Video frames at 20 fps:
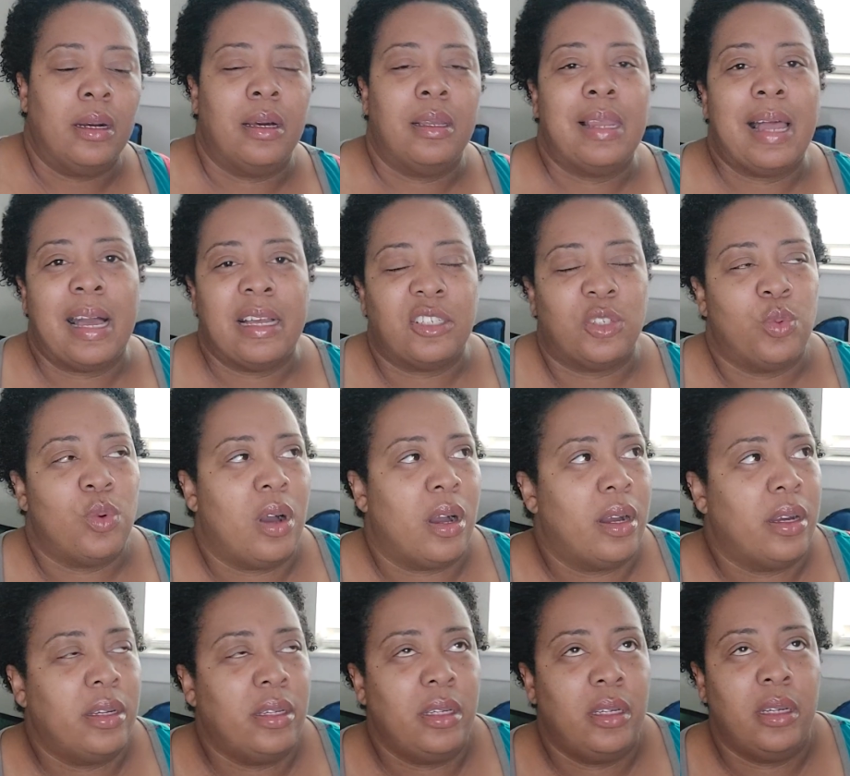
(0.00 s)
Elijah
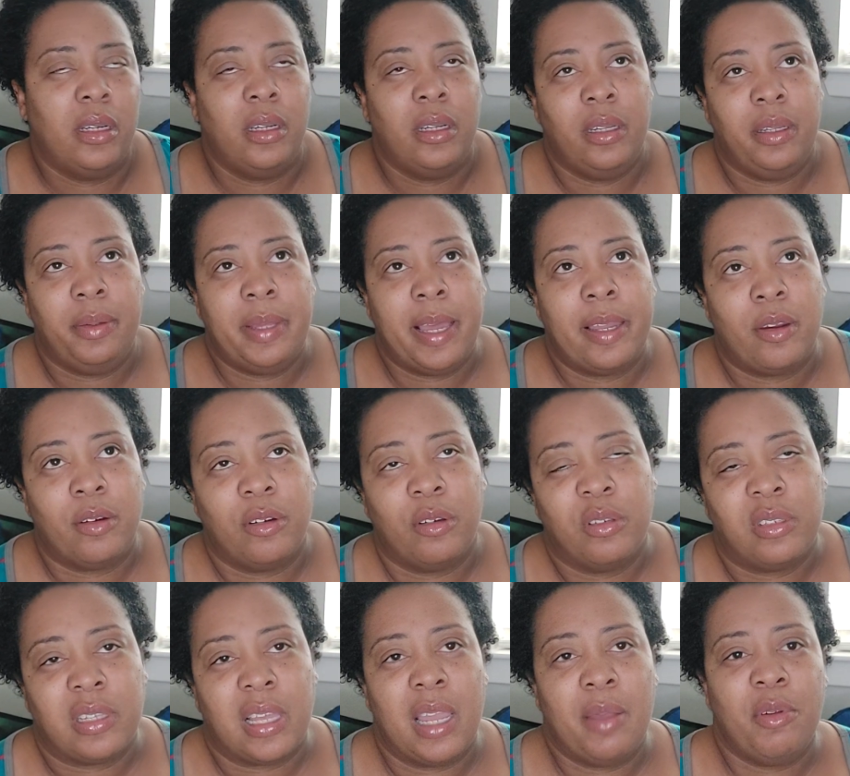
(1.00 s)
won. He had on
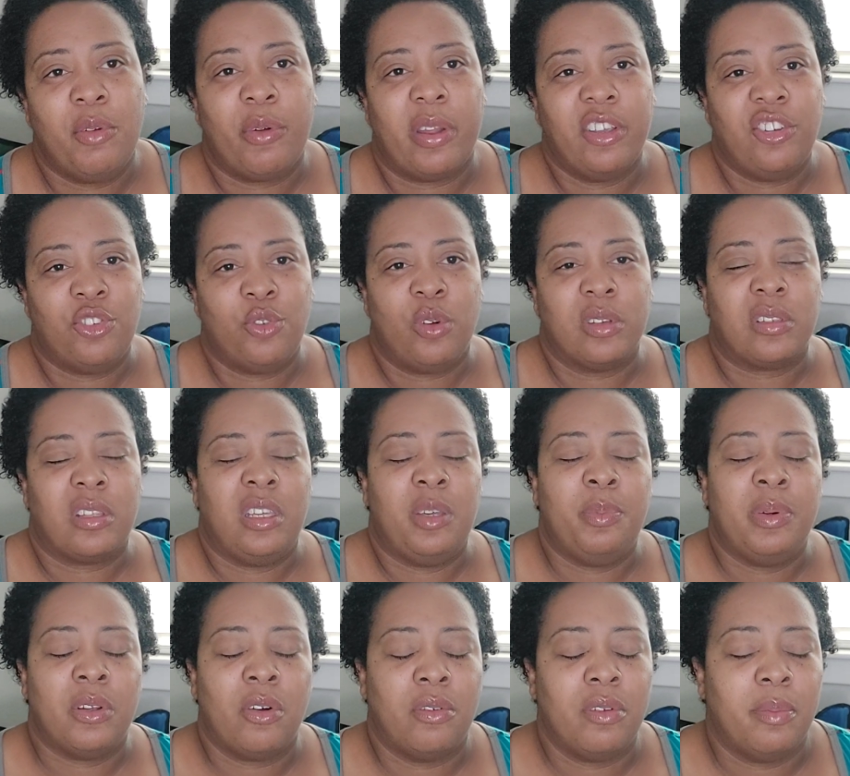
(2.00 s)
those same gray shorts that he
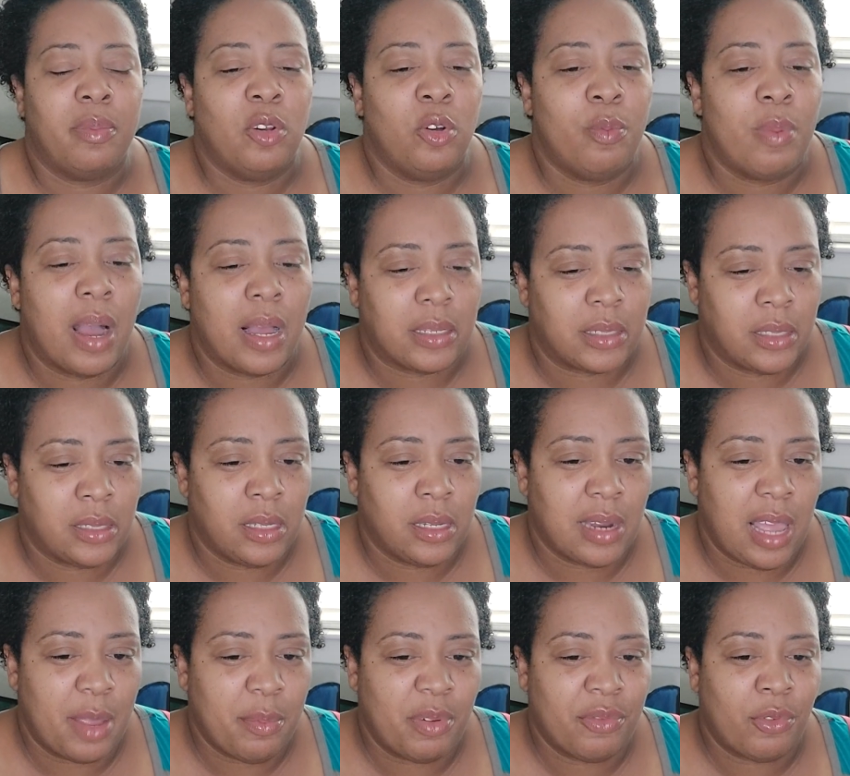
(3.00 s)
put over the blue boxes the
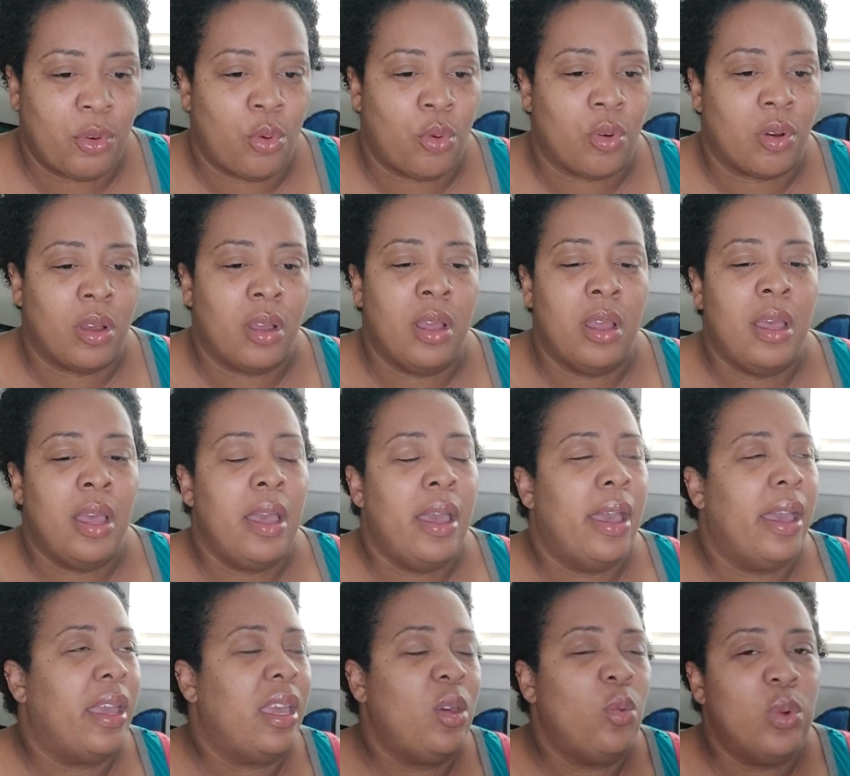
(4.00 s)
night before.
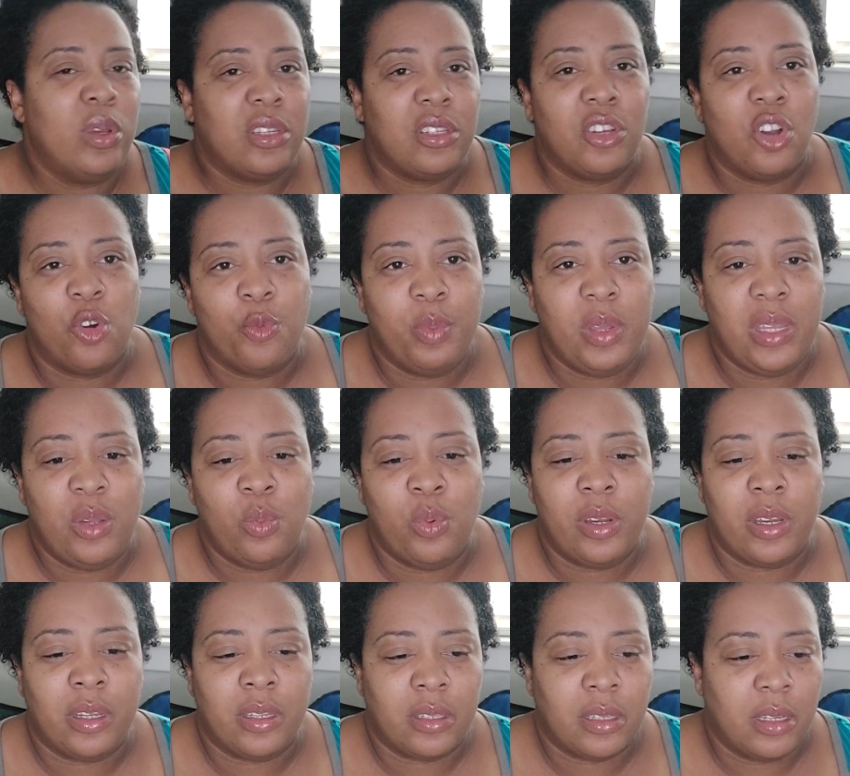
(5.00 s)
And he went to go meet
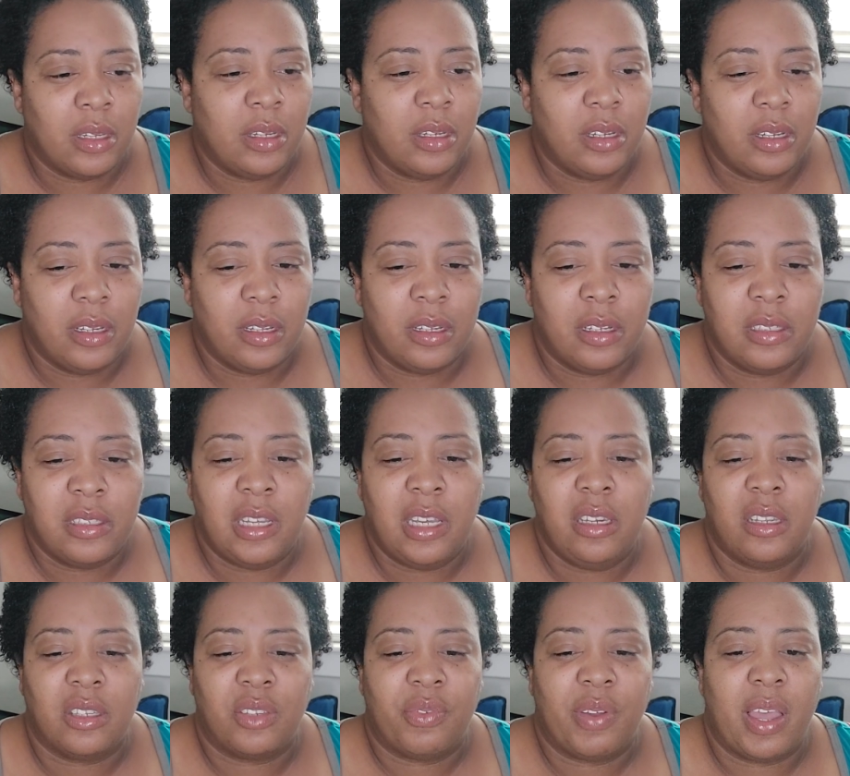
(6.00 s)
with
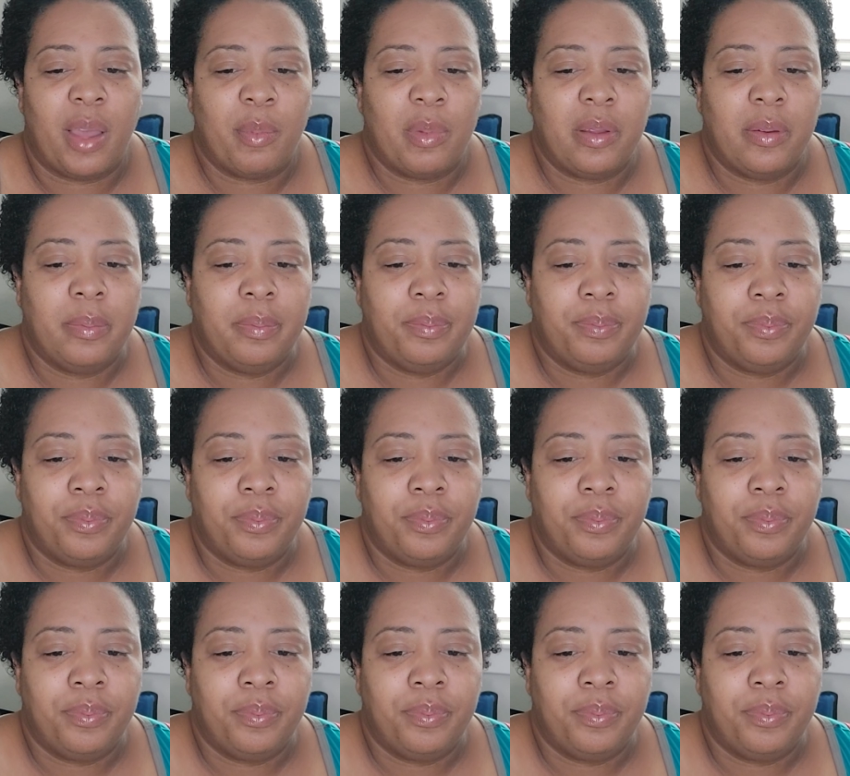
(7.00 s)
Katina's family.